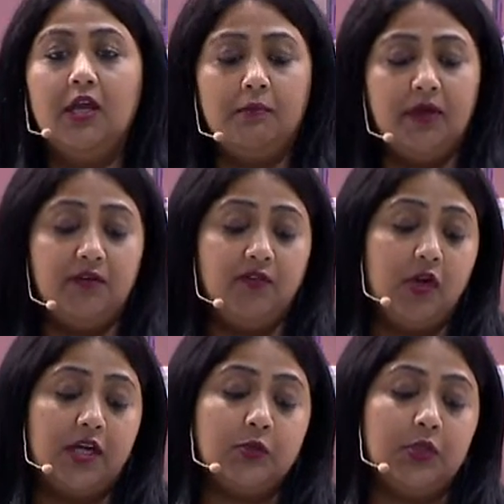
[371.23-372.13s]
But if you
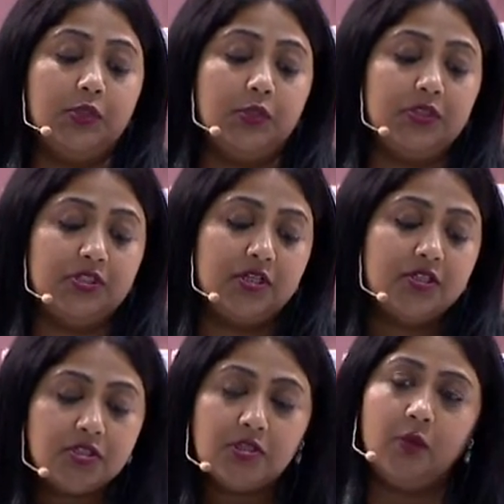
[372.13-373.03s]
guys want to do the
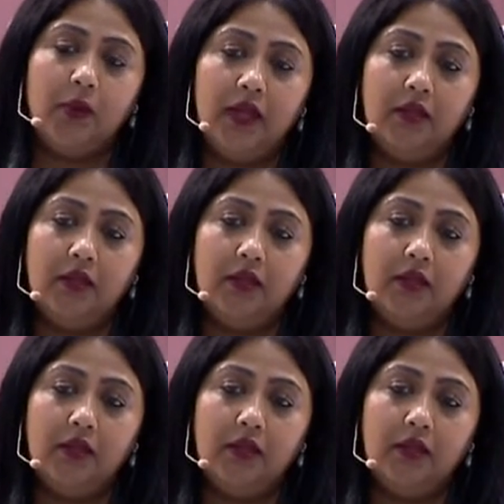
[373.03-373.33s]
traditional way,